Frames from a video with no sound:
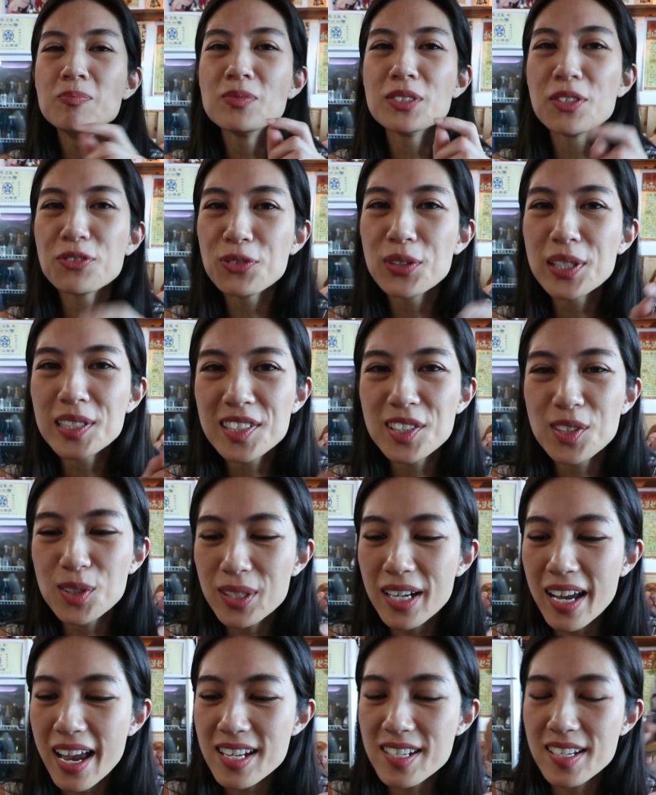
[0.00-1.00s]
The first
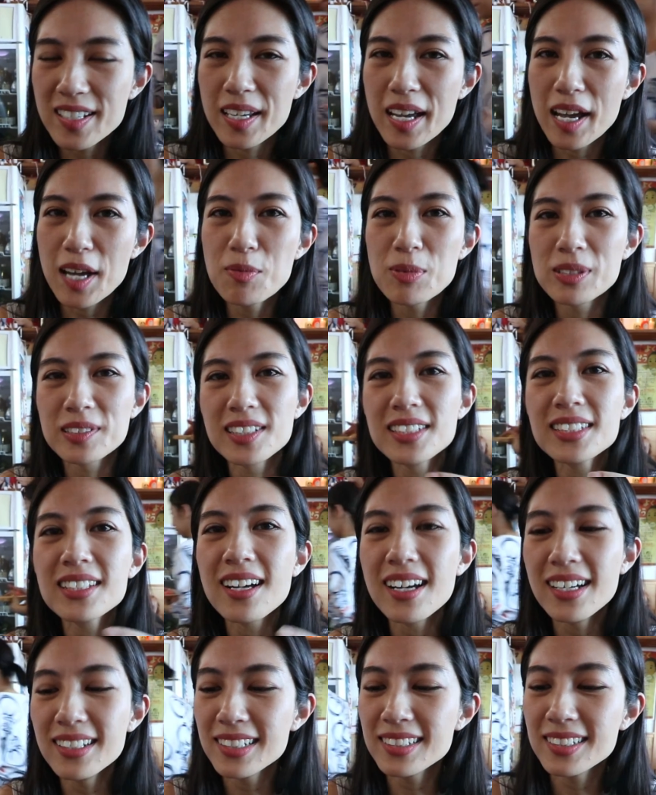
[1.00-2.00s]
thought I actually had was this
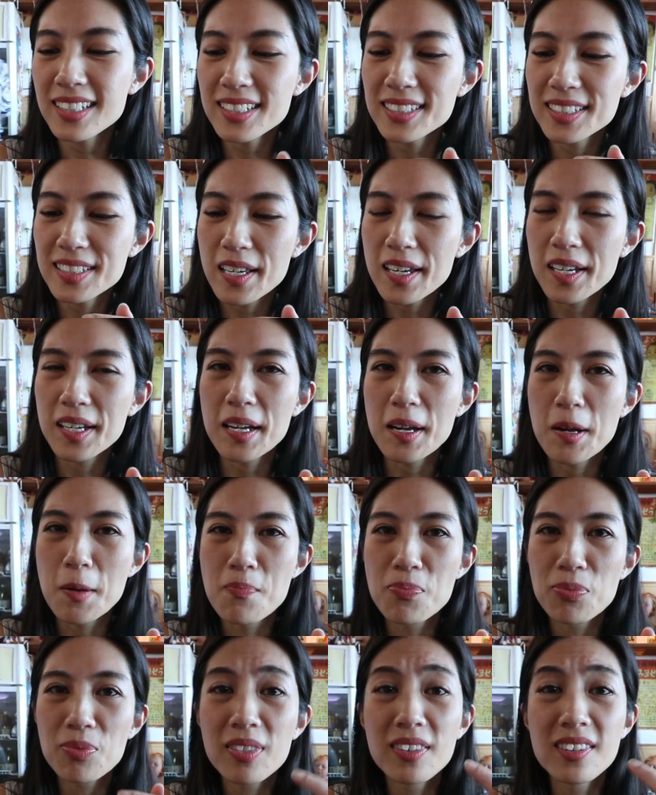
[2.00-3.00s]
kind of tastes like
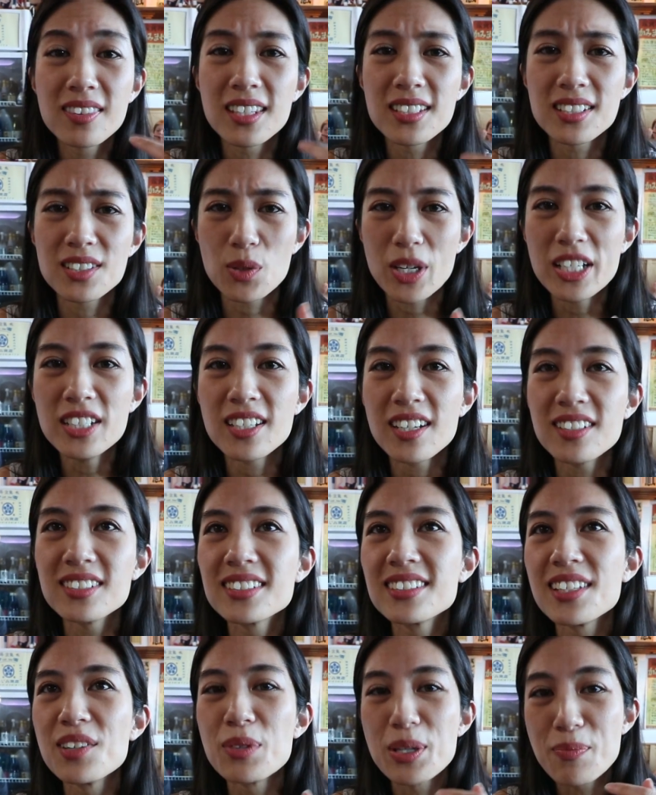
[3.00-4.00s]
the
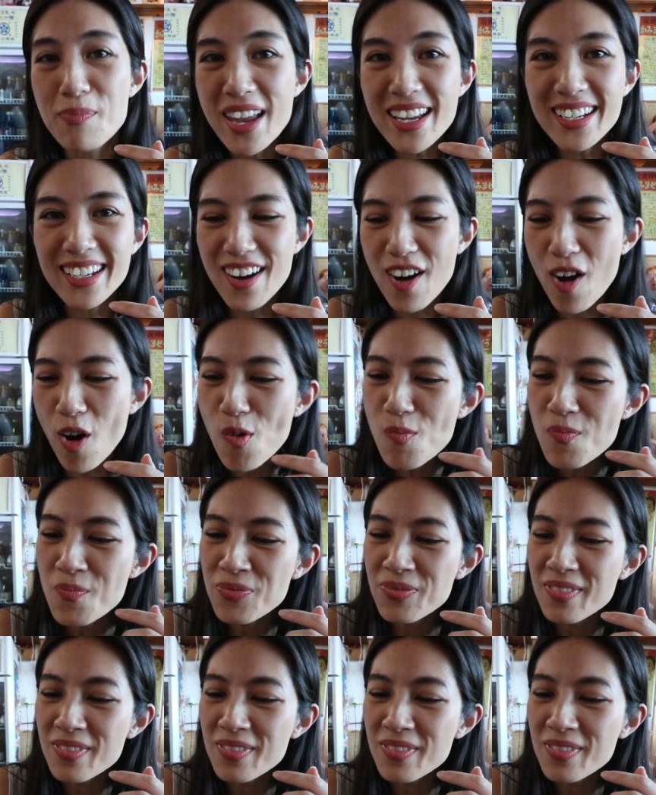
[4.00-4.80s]
suijiaos that we make at home.